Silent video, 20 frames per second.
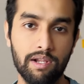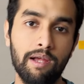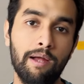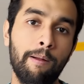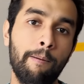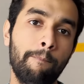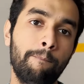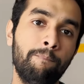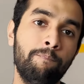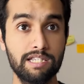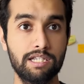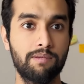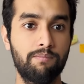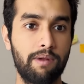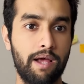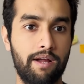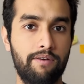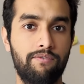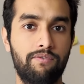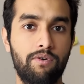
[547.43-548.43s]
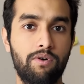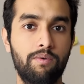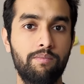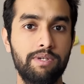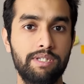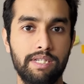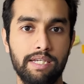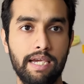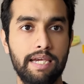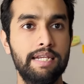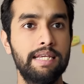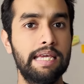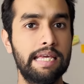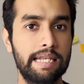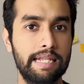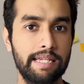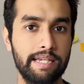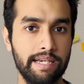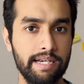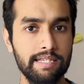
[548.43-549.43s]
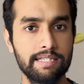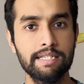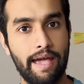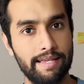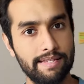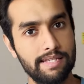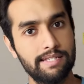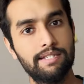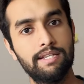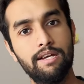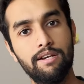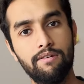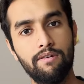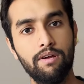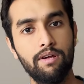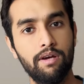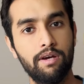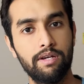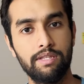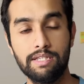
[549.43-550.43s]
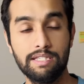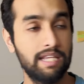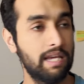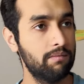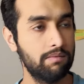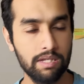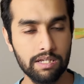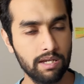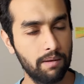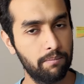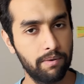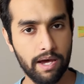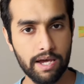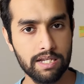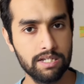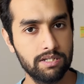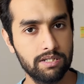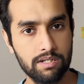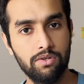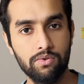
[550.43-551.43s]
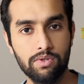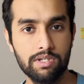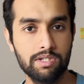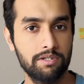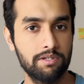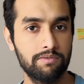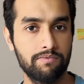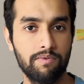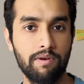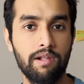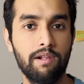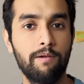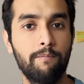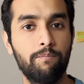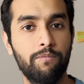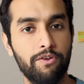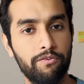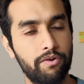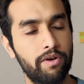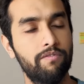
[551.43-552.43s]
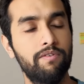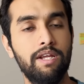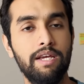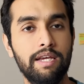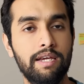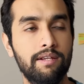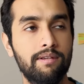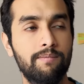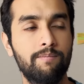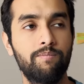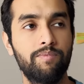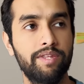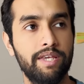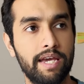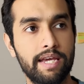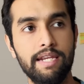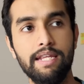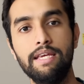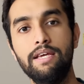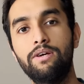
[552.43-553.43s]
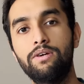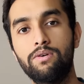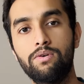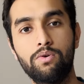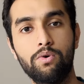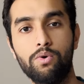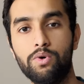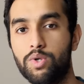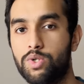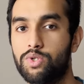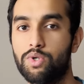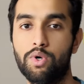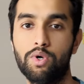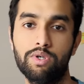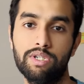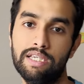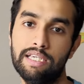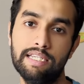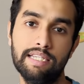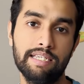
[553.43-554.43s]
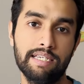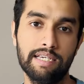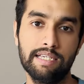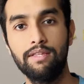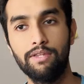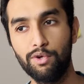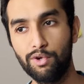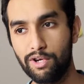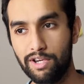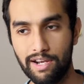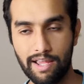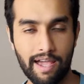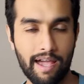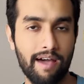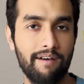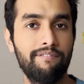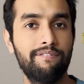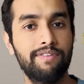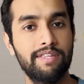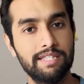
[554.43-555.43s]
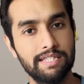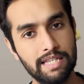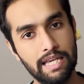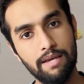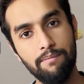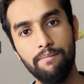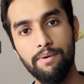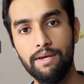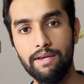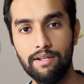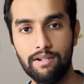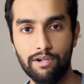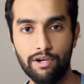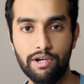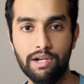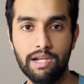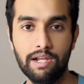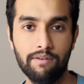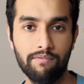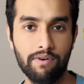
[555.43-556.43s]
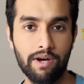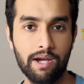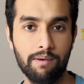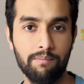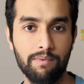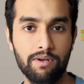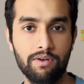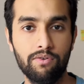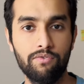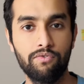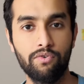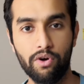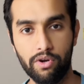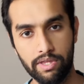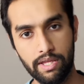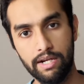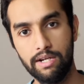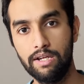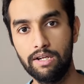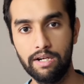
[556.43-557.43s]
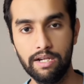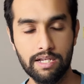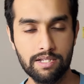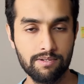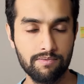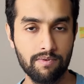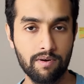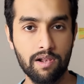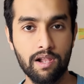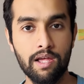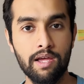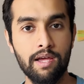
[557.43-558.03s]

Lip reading: So the next platform is again EDX. As I said, the same thing applies to this as well. If you have taken any course on EDX, you're gonna have the same learning environment for that degree as well.